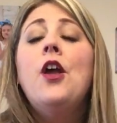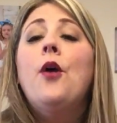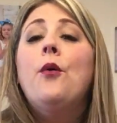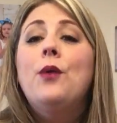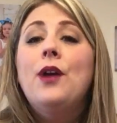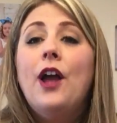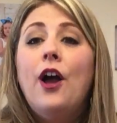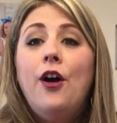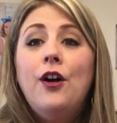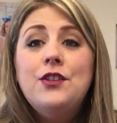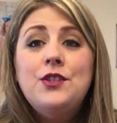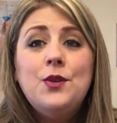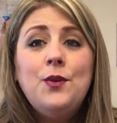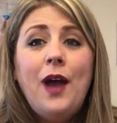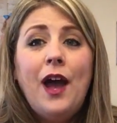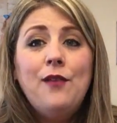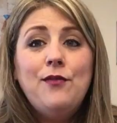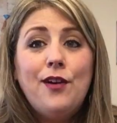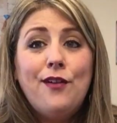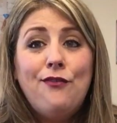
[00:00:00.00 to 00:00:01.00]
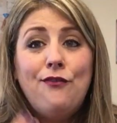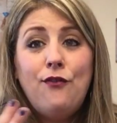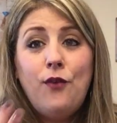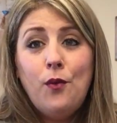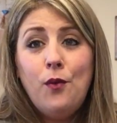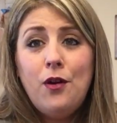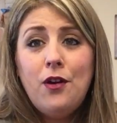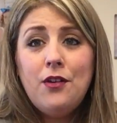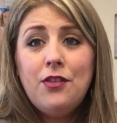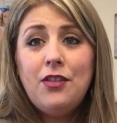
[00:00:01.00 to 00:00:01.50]
We also have a
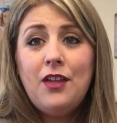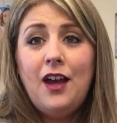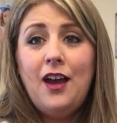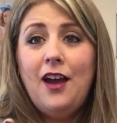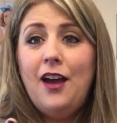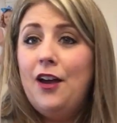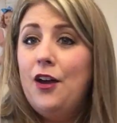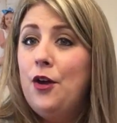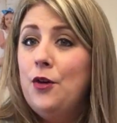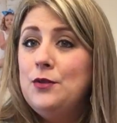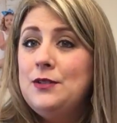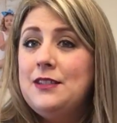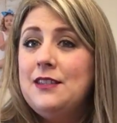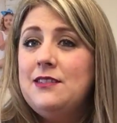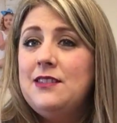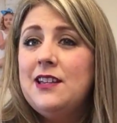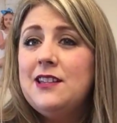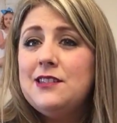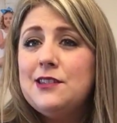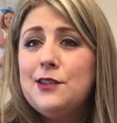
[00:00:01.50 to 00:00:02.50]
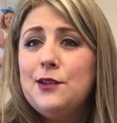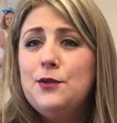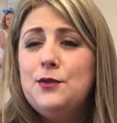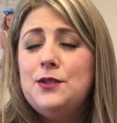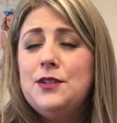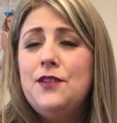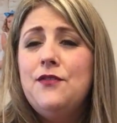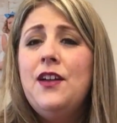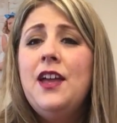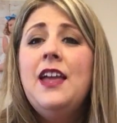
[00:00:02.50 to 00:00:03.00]
fourth Hostess
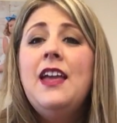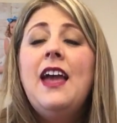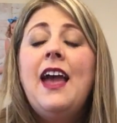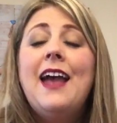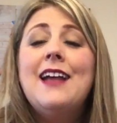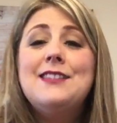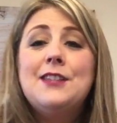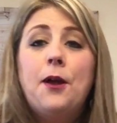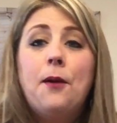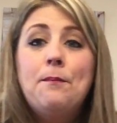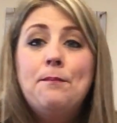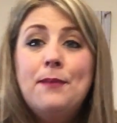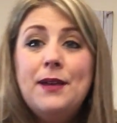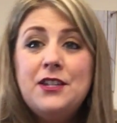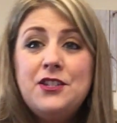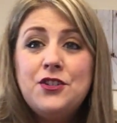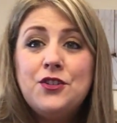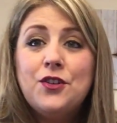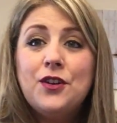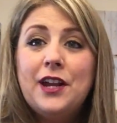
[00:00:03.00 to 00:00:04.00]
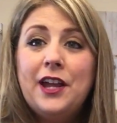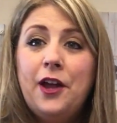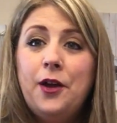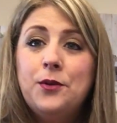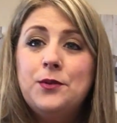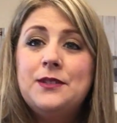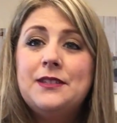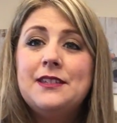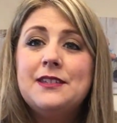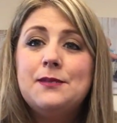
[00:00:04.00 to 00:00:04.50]
exclusive. It's our mystery
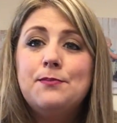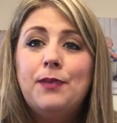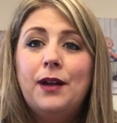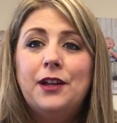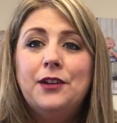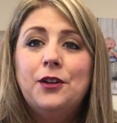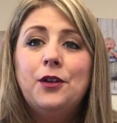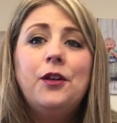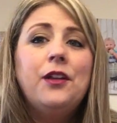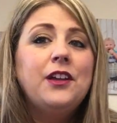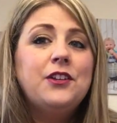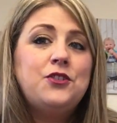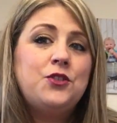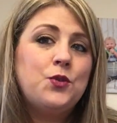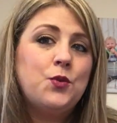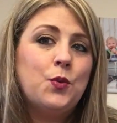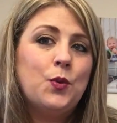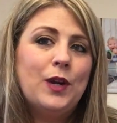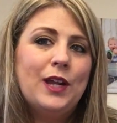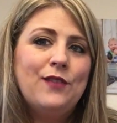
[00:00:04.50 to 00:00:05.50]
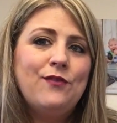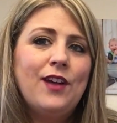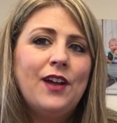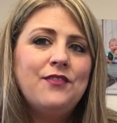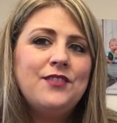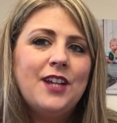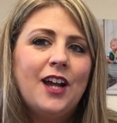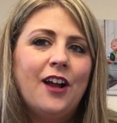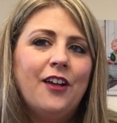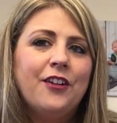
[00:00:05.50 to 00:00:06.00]
Hostess bundle. It's
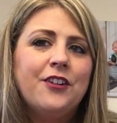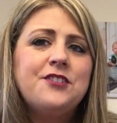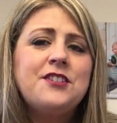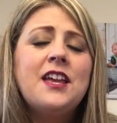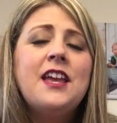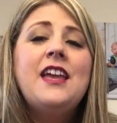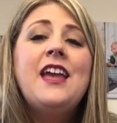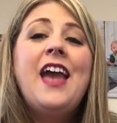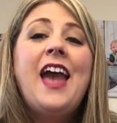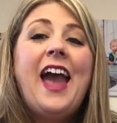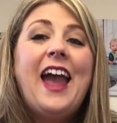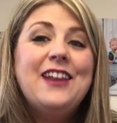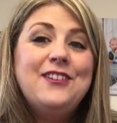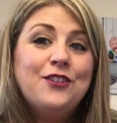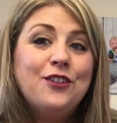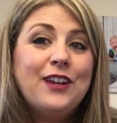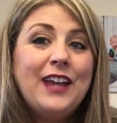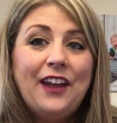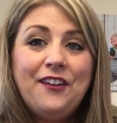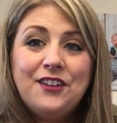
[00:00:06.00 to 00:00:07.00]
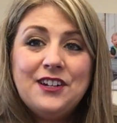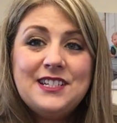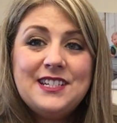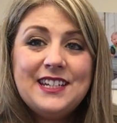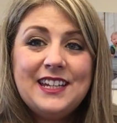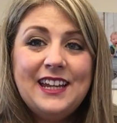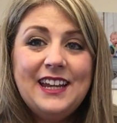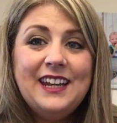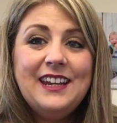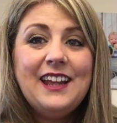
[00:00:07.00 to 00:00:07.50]
$25, and you're
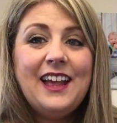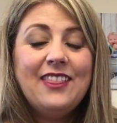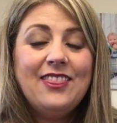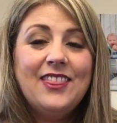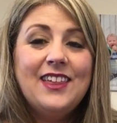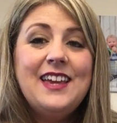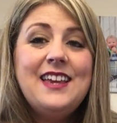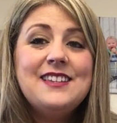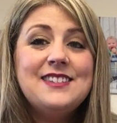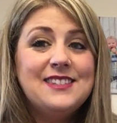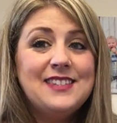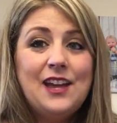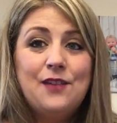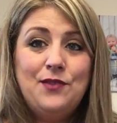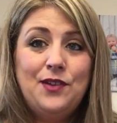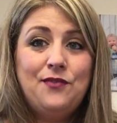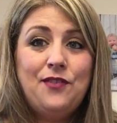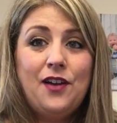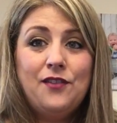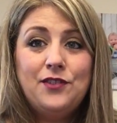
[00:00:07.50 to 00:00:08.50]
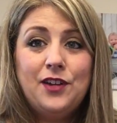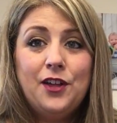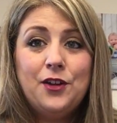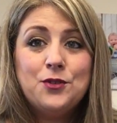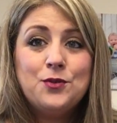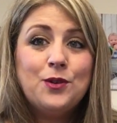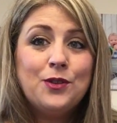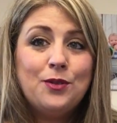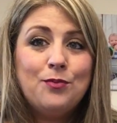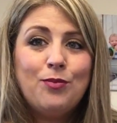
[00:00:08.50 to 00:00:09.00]
guaranteed at least
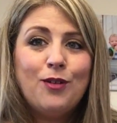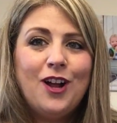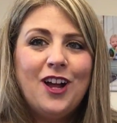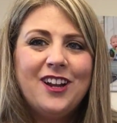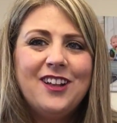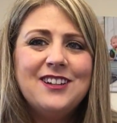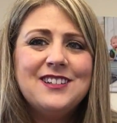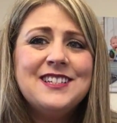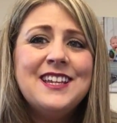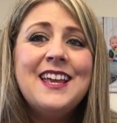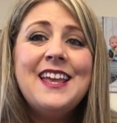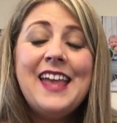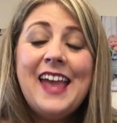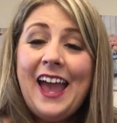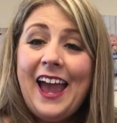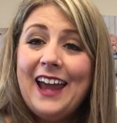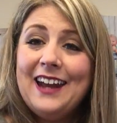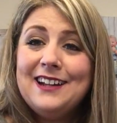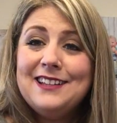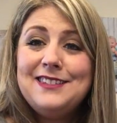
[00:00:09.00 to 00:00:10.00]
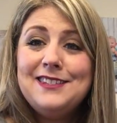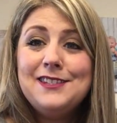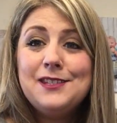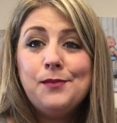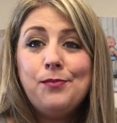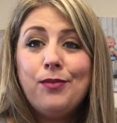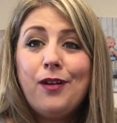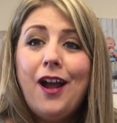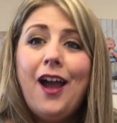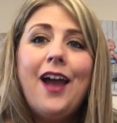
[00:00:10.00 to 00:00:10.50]
$75 worth of product, and it's a
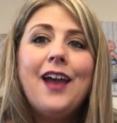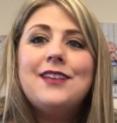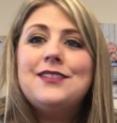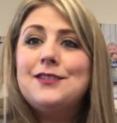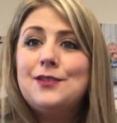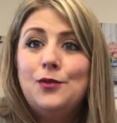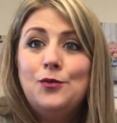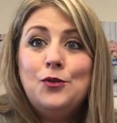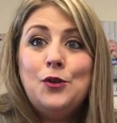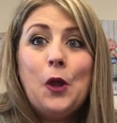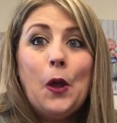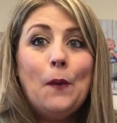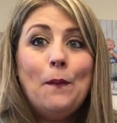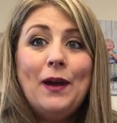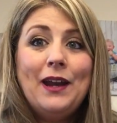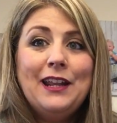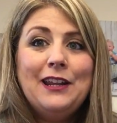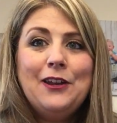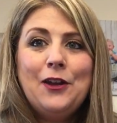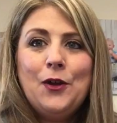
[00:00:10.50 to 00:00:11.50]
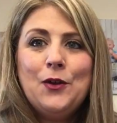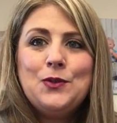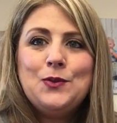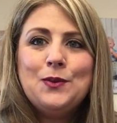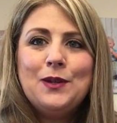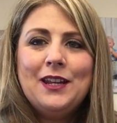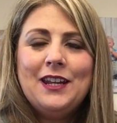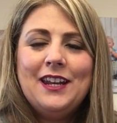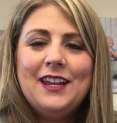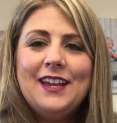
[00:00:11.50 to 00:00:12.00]
surprise, so nobody knows
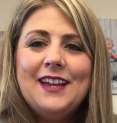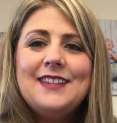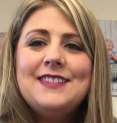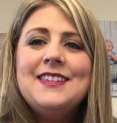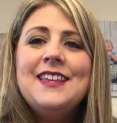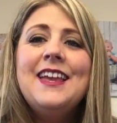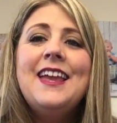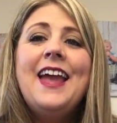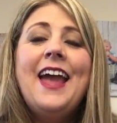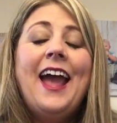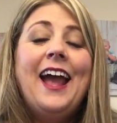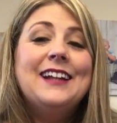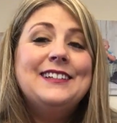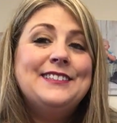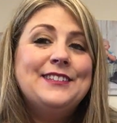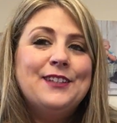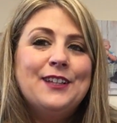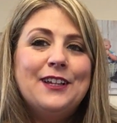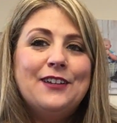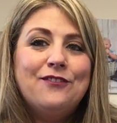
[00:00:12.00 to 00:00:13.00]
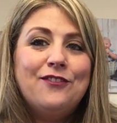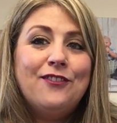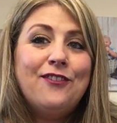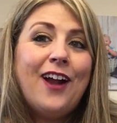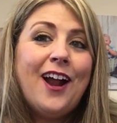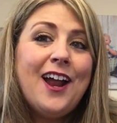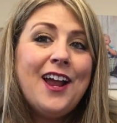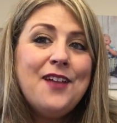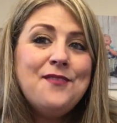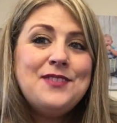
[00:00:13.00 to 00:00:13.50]
what it is until it
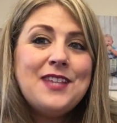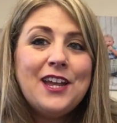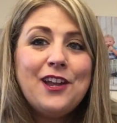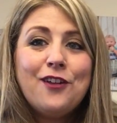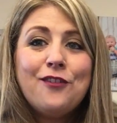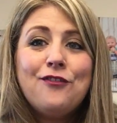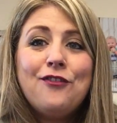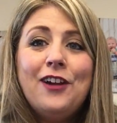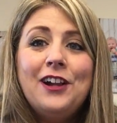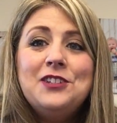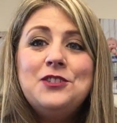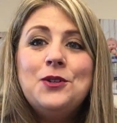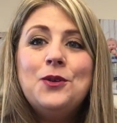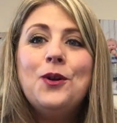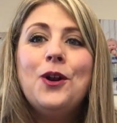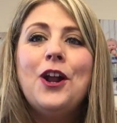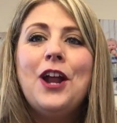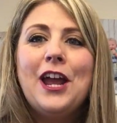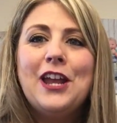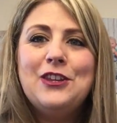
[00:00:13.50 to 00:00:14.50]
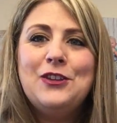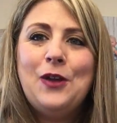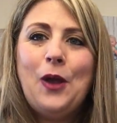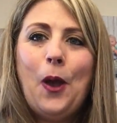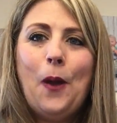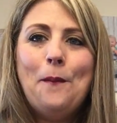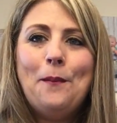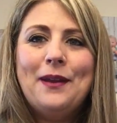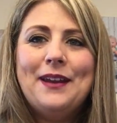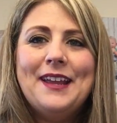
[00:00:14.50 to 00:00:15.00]
arrives at your front door and you
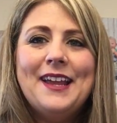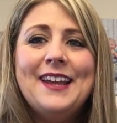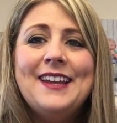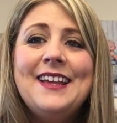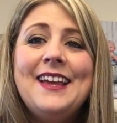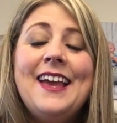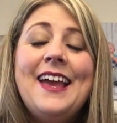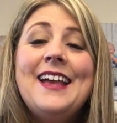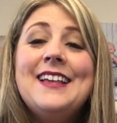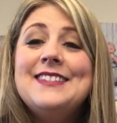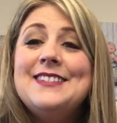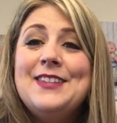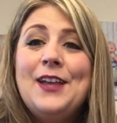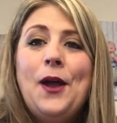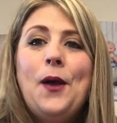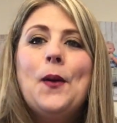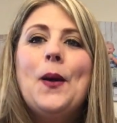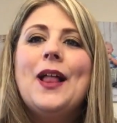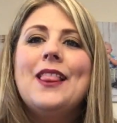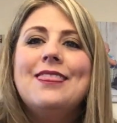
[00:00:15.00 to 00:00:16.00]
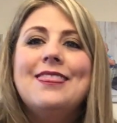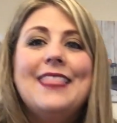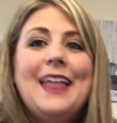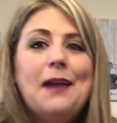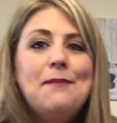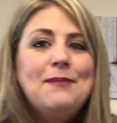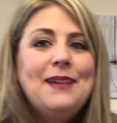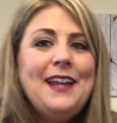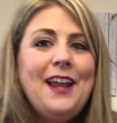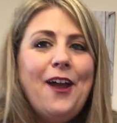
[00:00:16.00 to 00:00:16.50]
open it. So
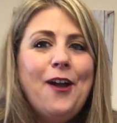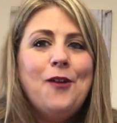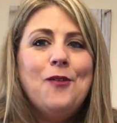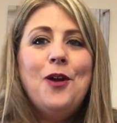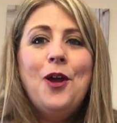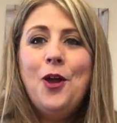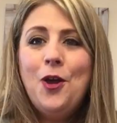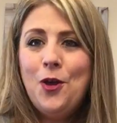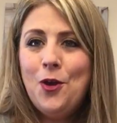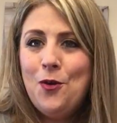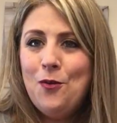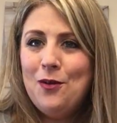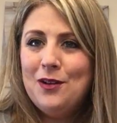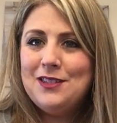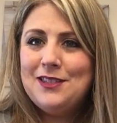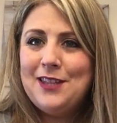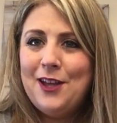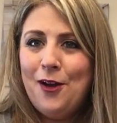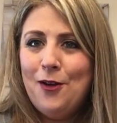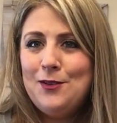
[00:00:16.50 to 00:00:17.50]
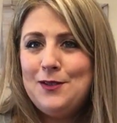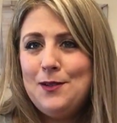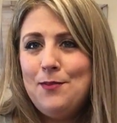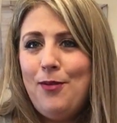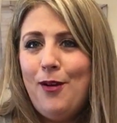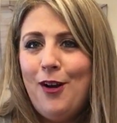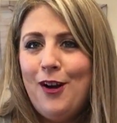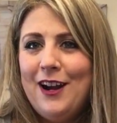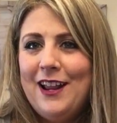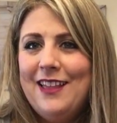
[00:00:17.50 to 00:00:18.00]
let me know who wants to host the
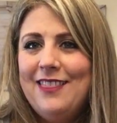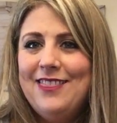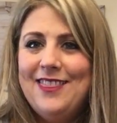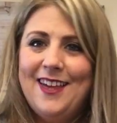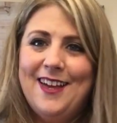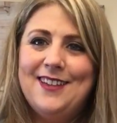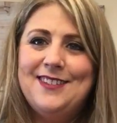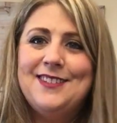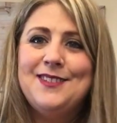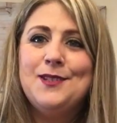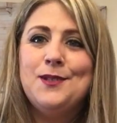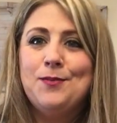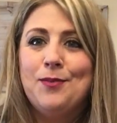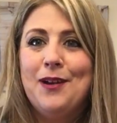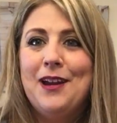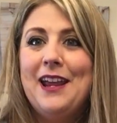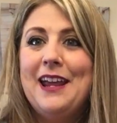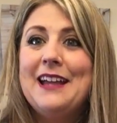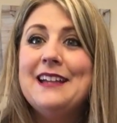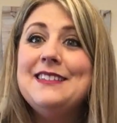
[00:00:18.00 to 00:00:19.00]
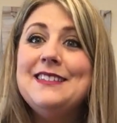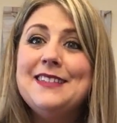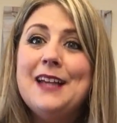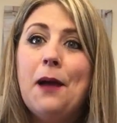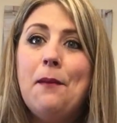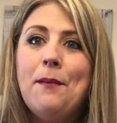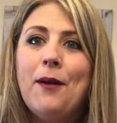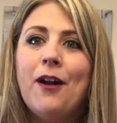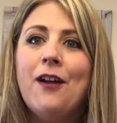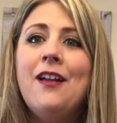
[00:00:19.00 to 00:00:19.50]
party this spring,
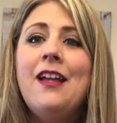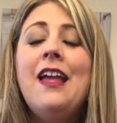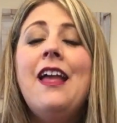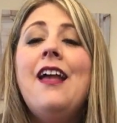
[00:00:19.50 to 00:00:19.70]
summer.